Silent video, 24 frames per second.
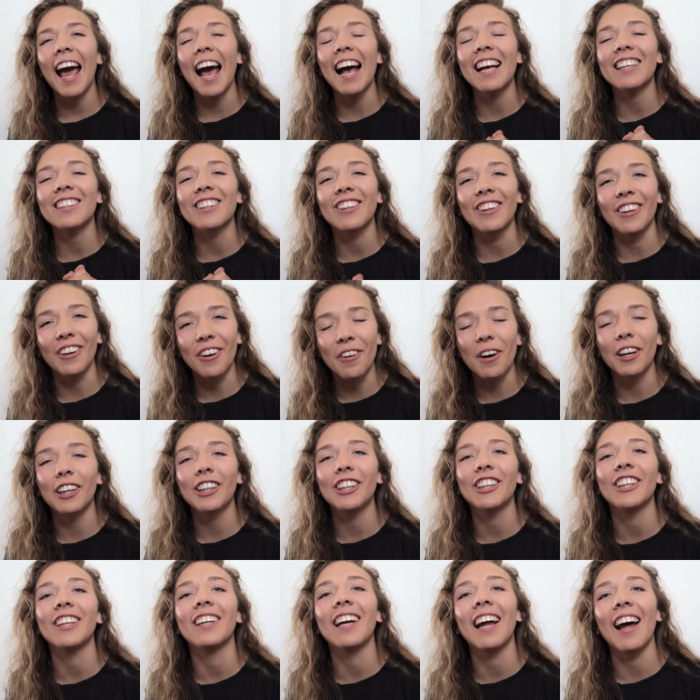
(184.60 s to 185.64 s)
ask the
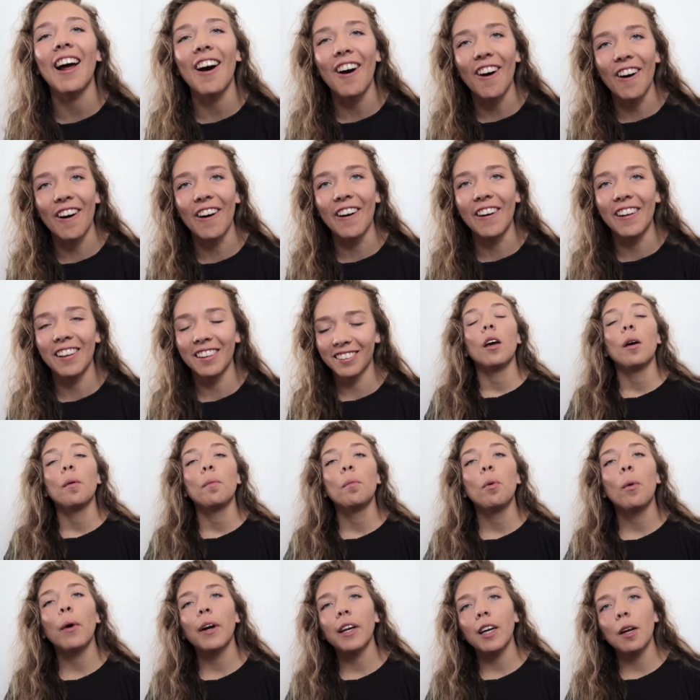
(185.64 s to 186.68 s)
question at all.
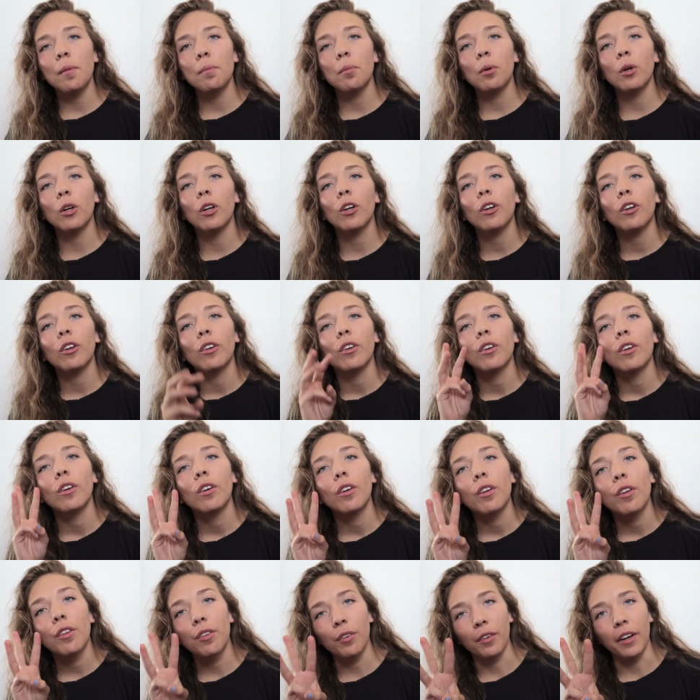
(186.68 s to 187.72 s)
Point number
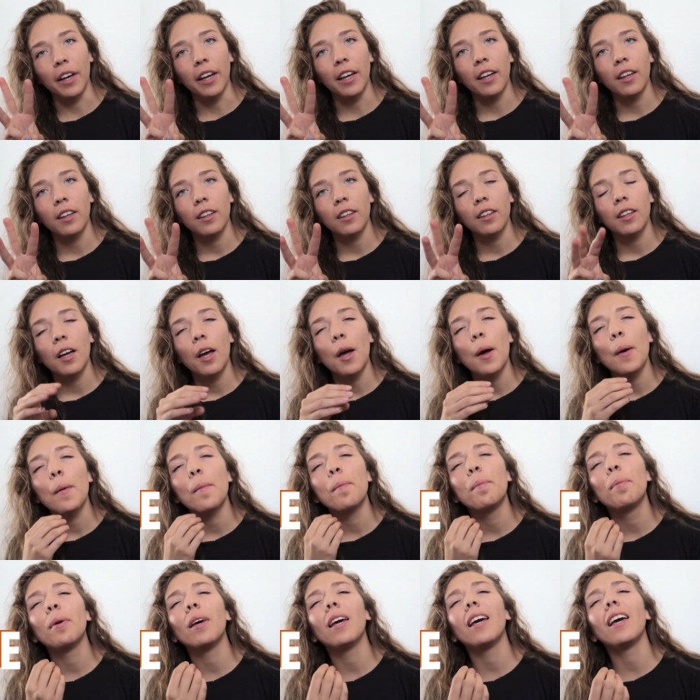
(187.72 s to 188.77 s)
3,
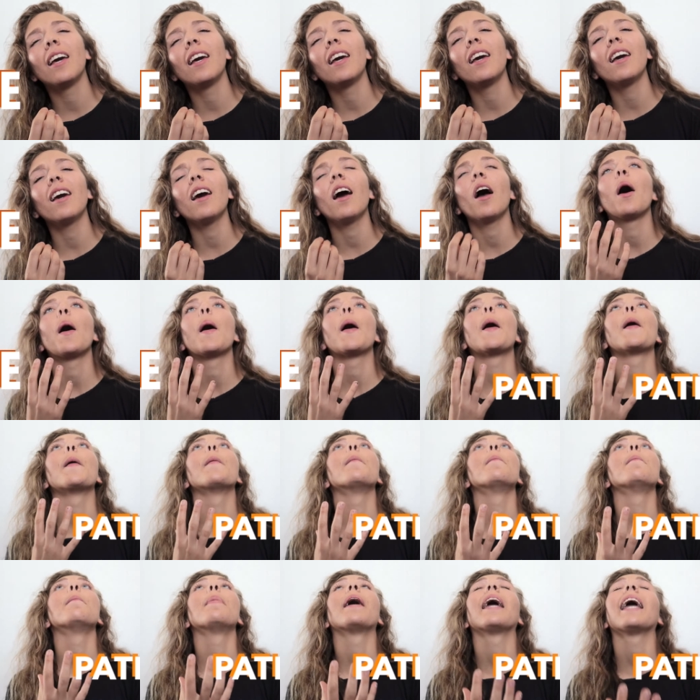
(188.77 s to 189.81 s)
be
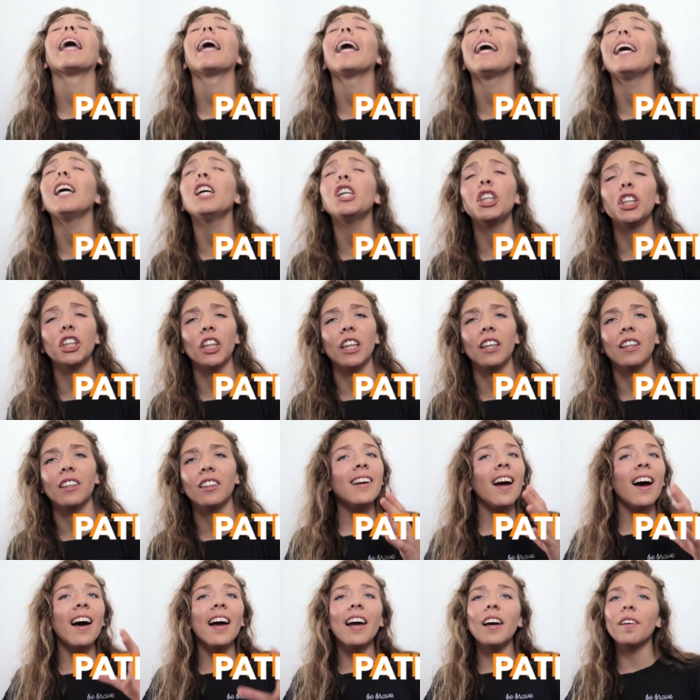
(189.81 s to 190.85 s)
patient.
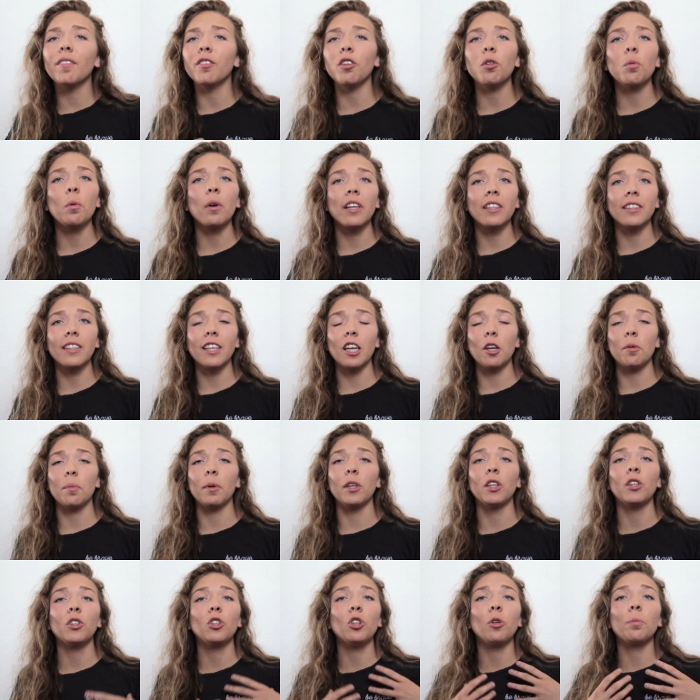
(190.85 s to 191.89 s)
Not everyone is going to
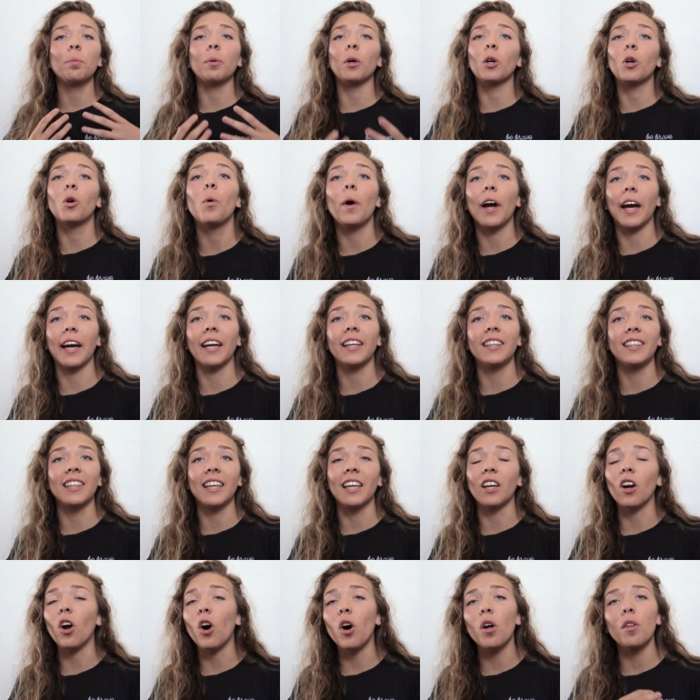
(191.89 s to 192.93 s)
be super quick to
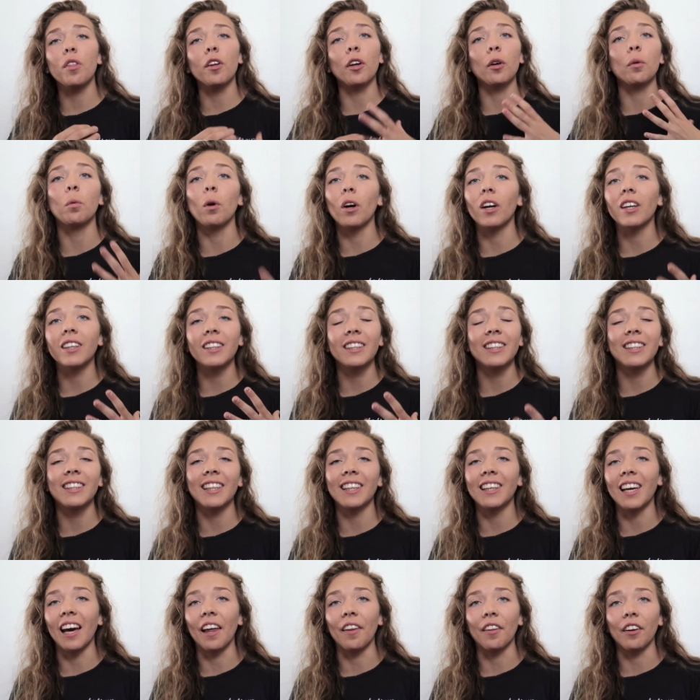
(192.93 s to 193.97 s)
get all their words
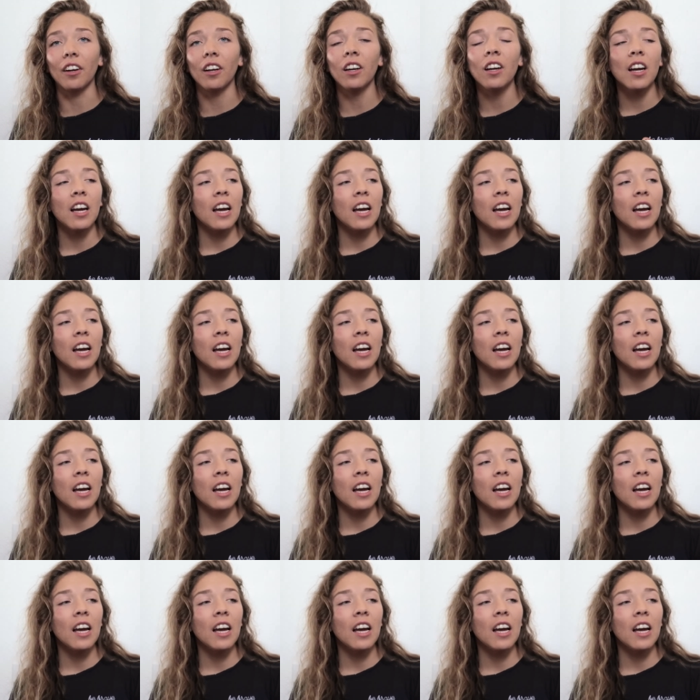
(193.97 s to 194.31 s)
together.